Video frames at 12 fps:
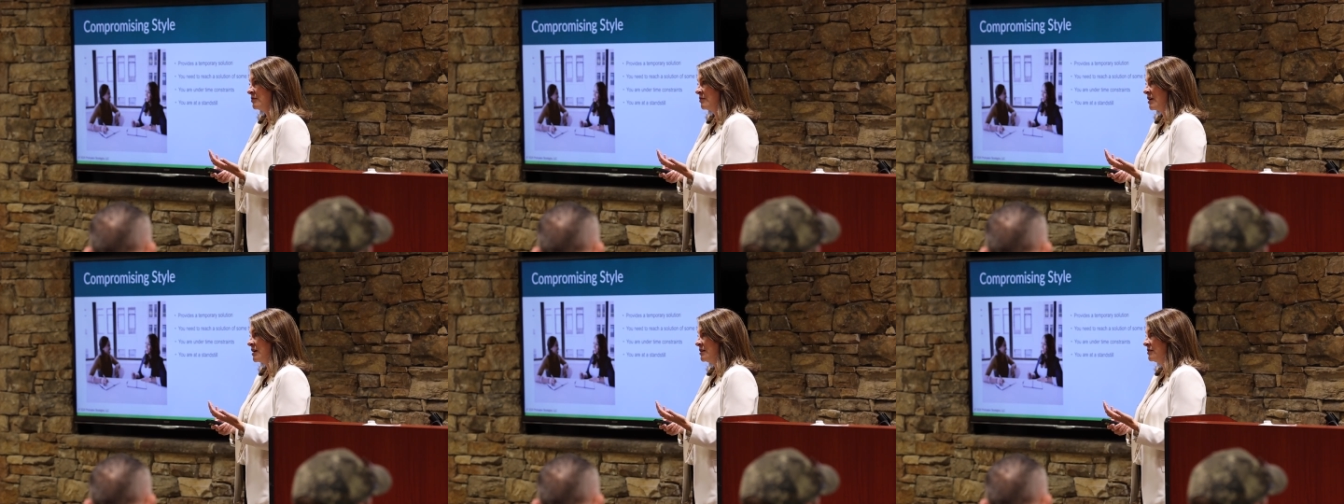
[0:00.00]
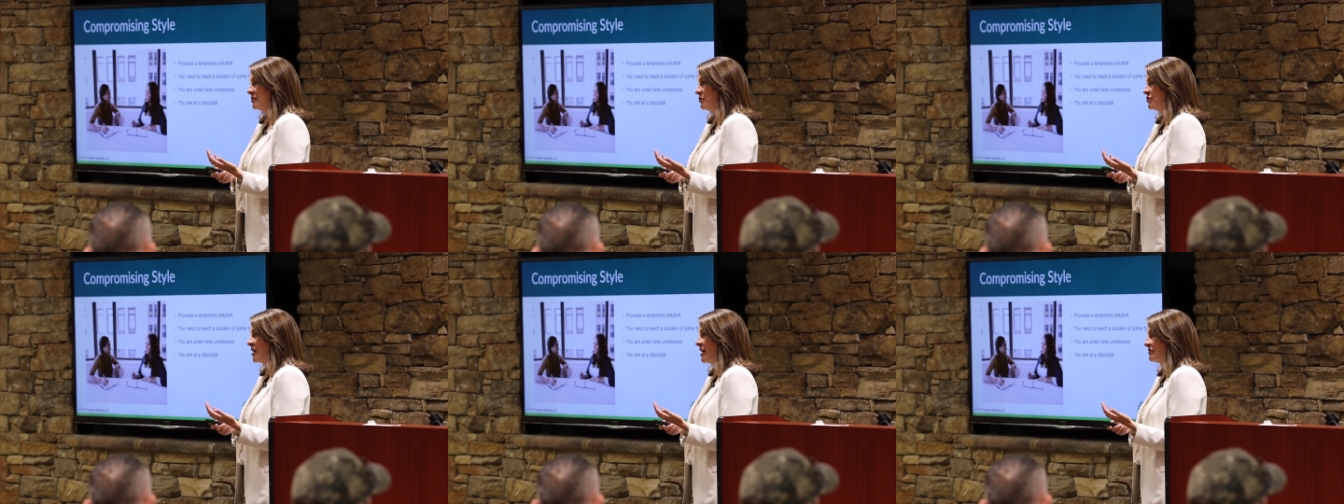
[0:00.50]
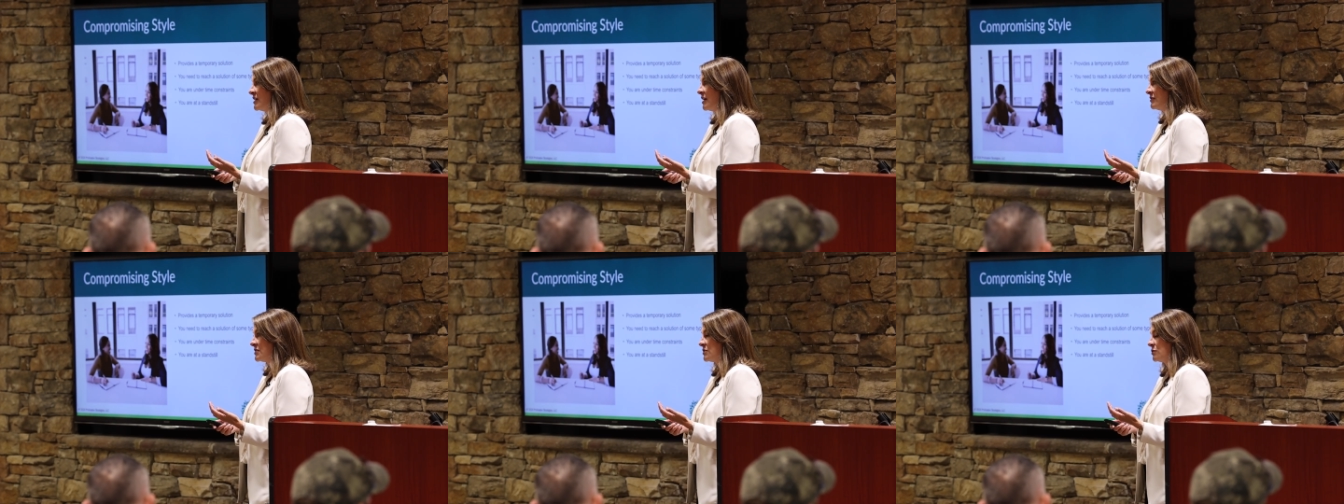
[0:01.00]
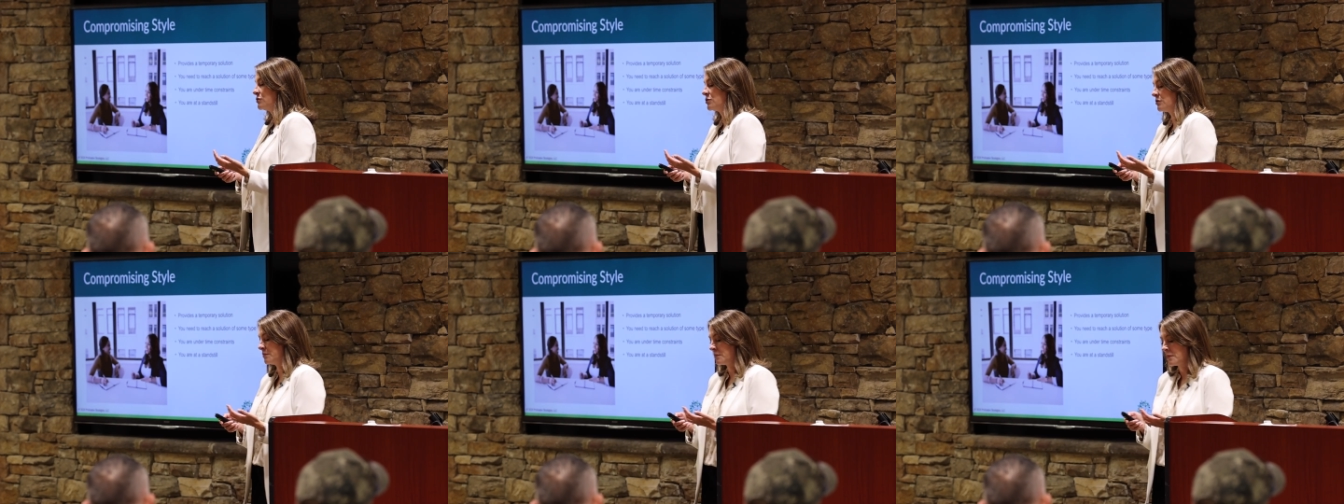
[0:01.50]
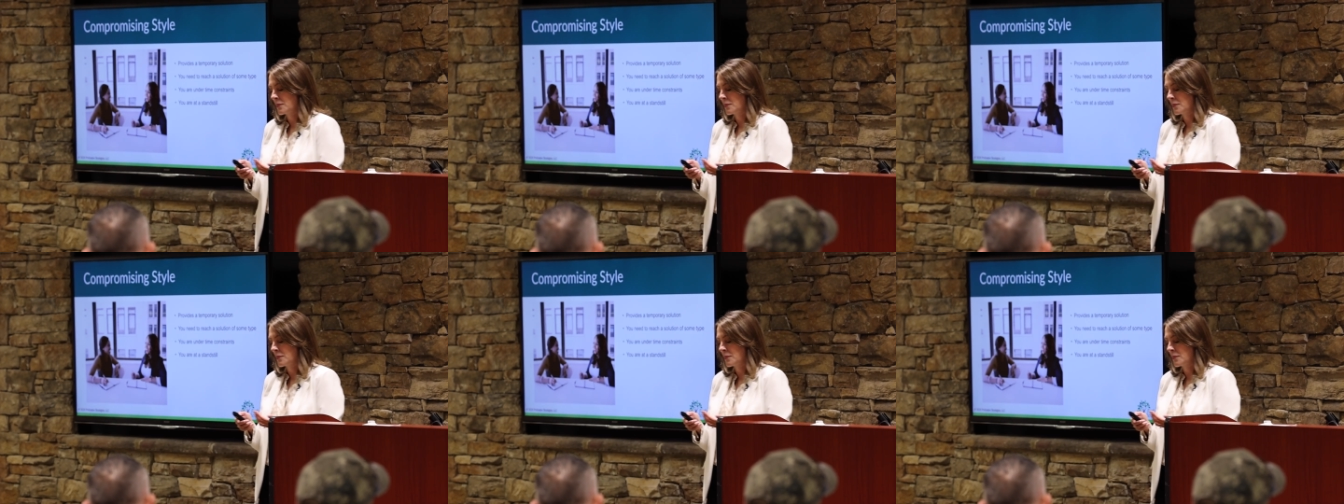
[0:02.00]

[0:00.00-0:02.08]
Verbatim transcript: right? You just have to have a solution.